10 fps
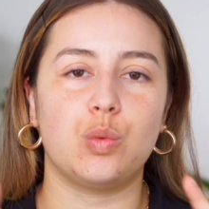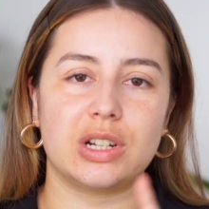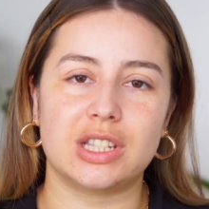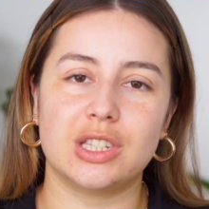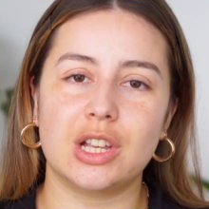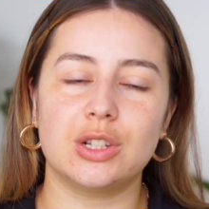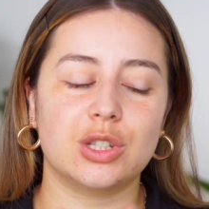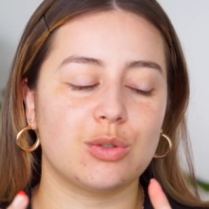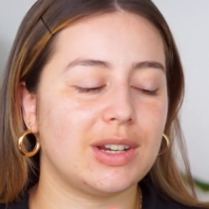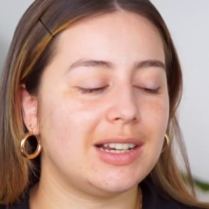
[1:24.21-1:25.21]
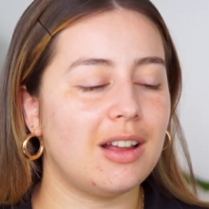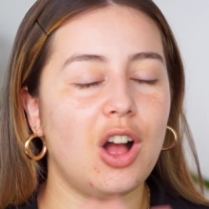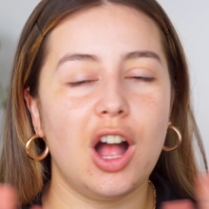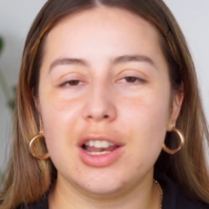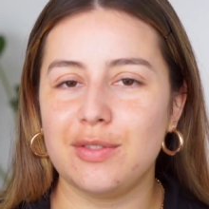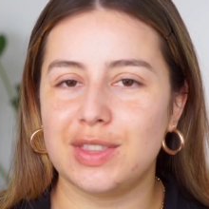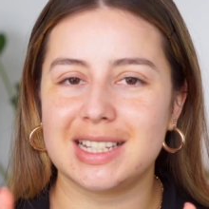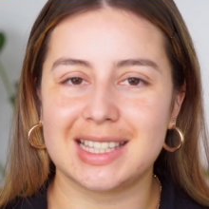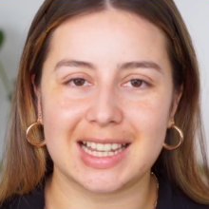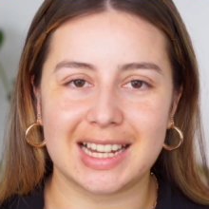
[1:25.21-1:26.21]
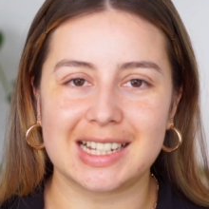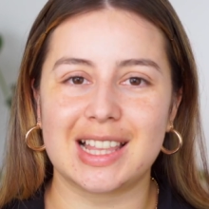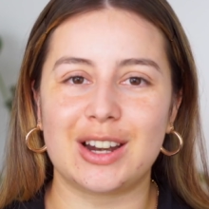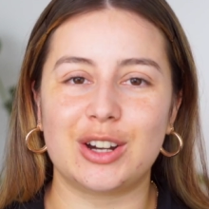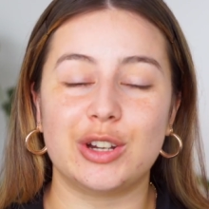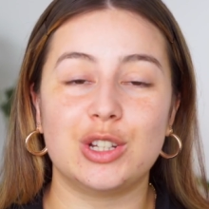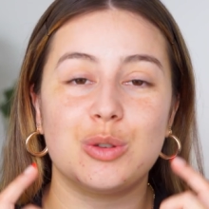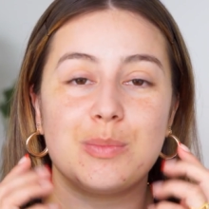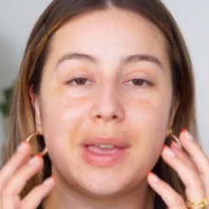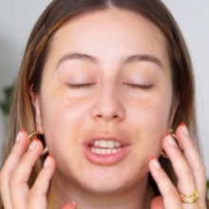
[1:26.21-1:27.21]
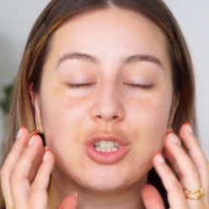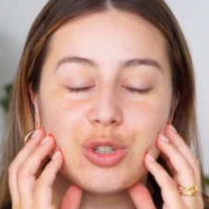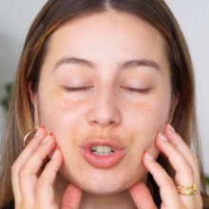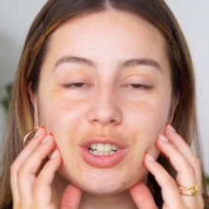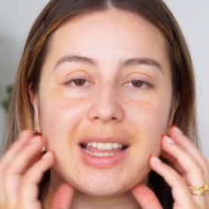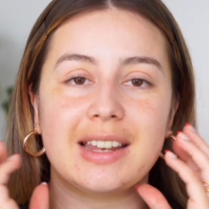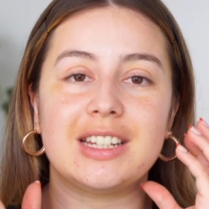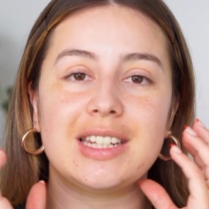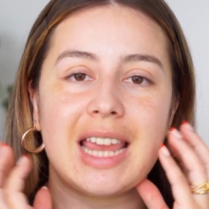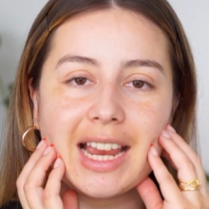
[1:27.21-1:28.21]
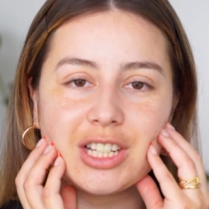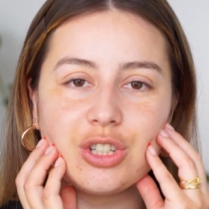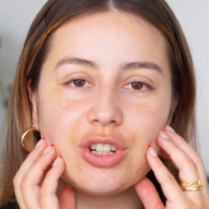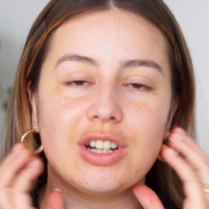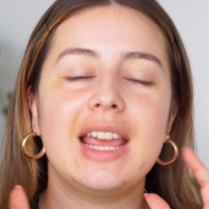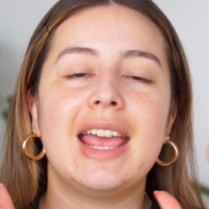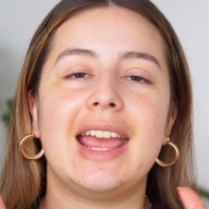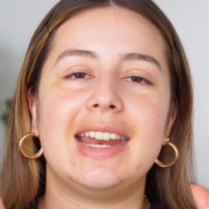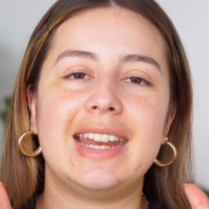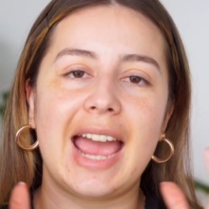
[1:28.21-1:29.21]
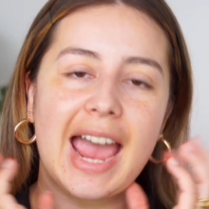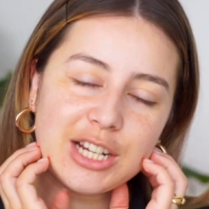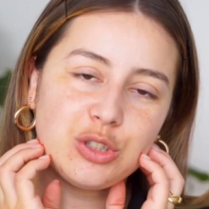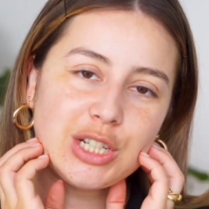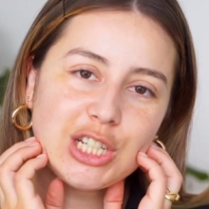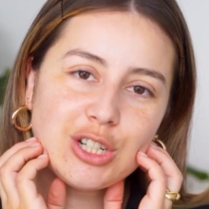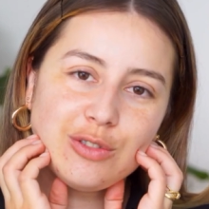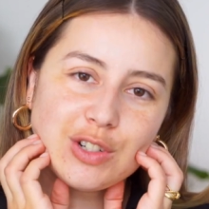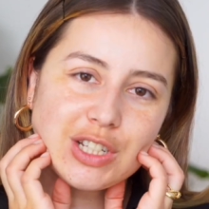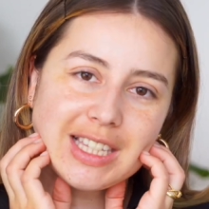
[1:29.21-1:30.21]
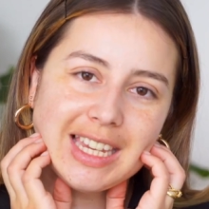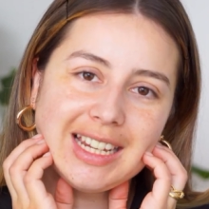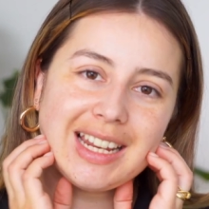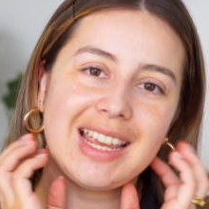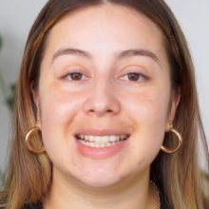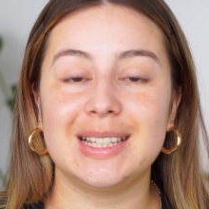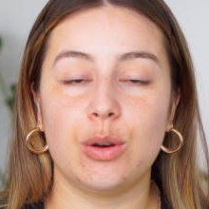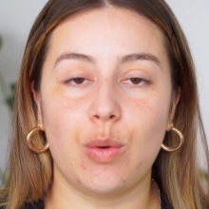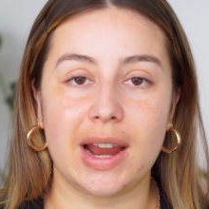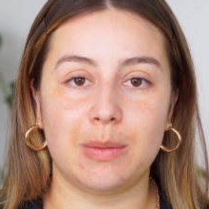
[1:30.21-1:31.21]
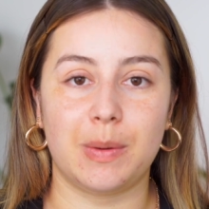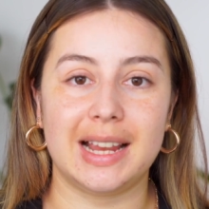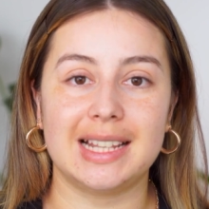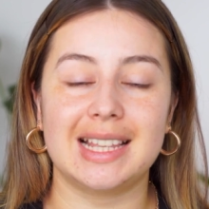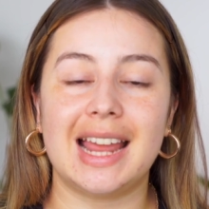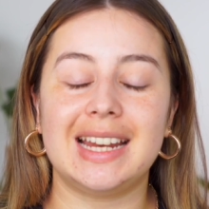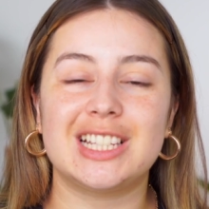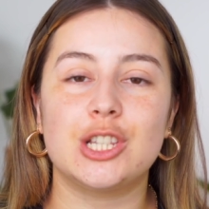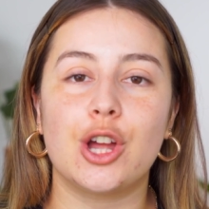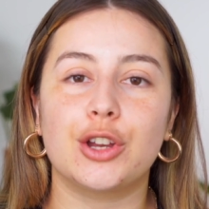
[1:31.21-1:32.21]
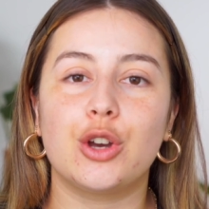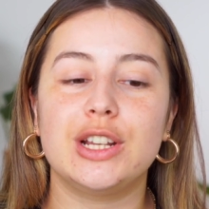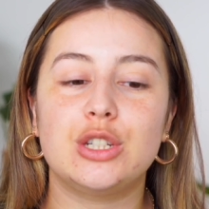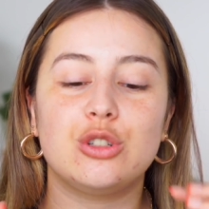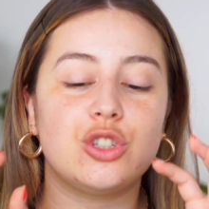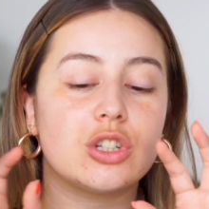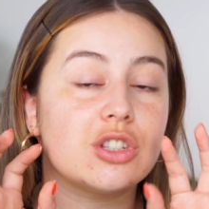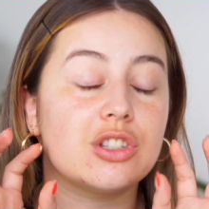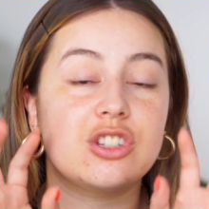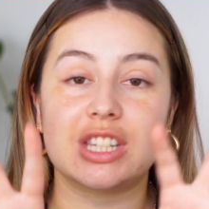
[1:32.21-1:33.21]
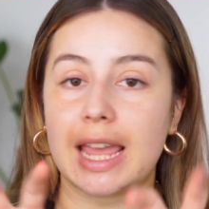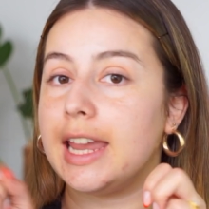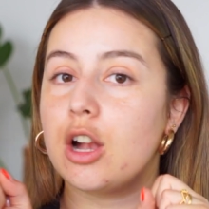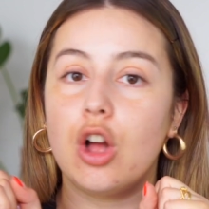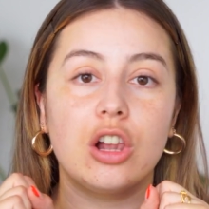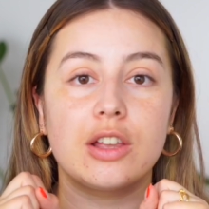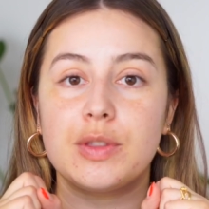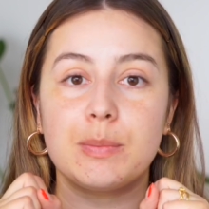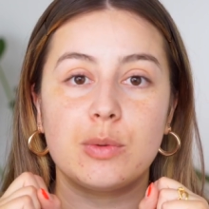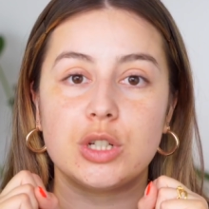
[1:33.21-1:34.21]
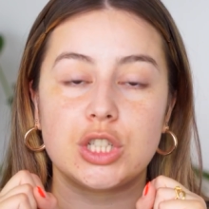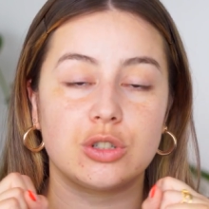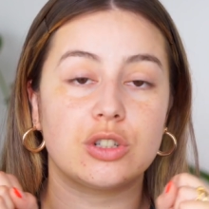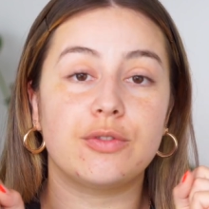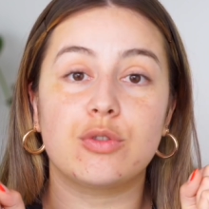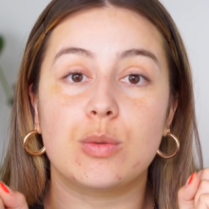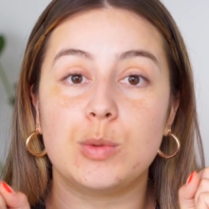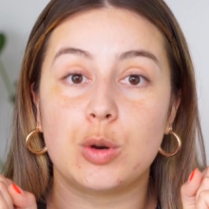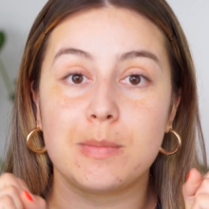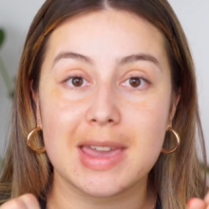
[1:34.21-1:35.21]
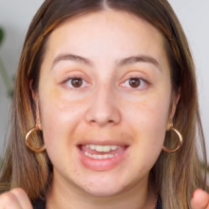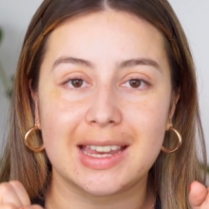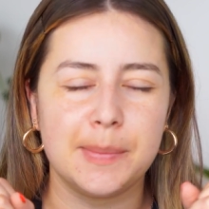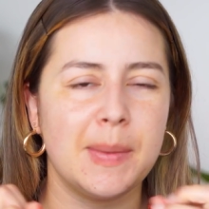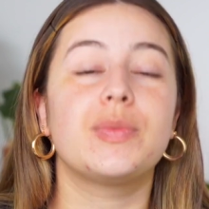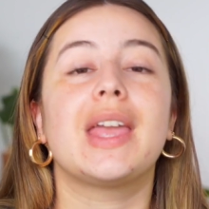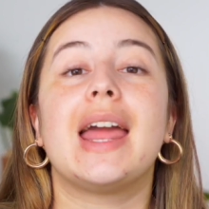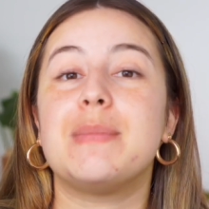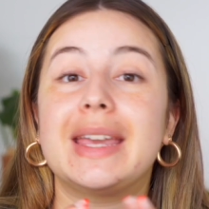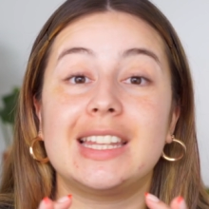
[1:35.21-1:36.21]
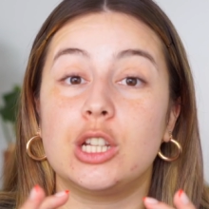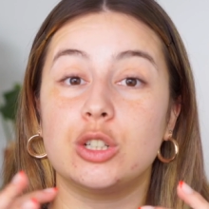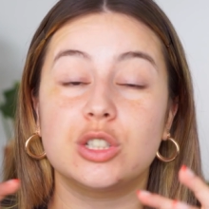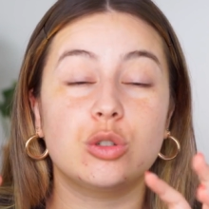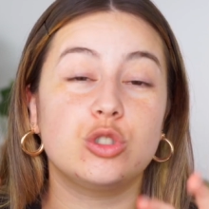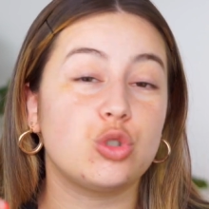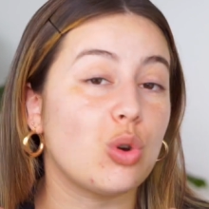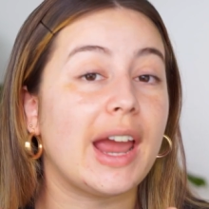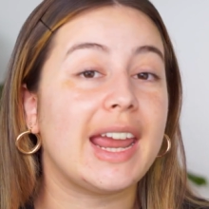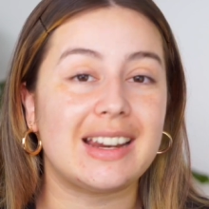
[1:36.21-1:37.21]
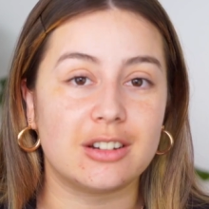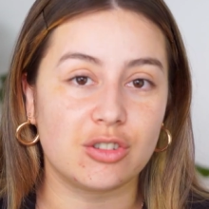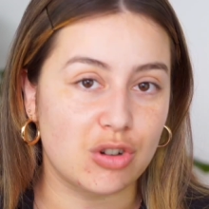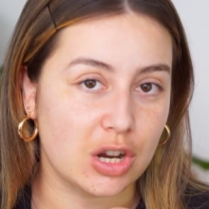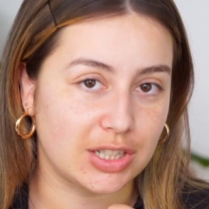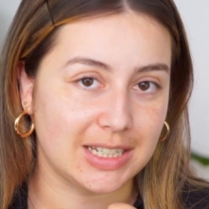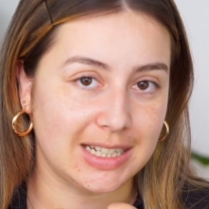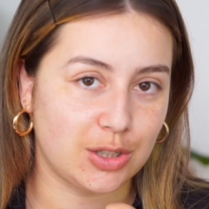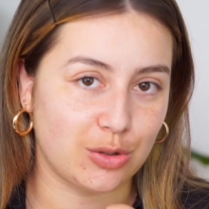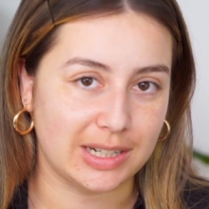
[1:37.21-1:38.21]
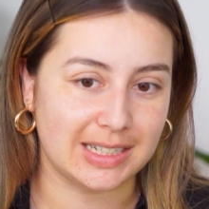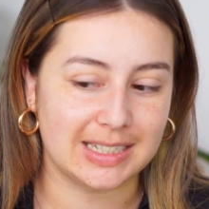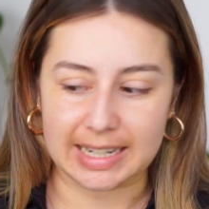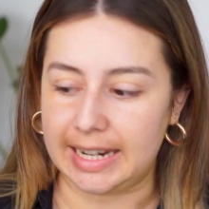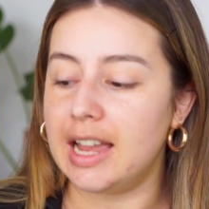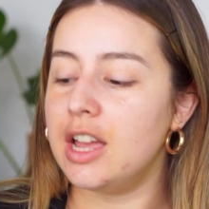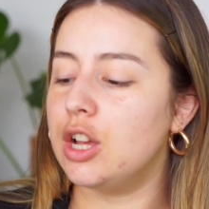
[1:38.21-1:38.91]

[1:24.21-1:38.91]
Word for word: Wear sunscreen, all of these things that are going to make sure that the texture and the hydration of your skin is in the right place and is not going to just take all of the moisture from your makeup and make it look dry and crusty during the day.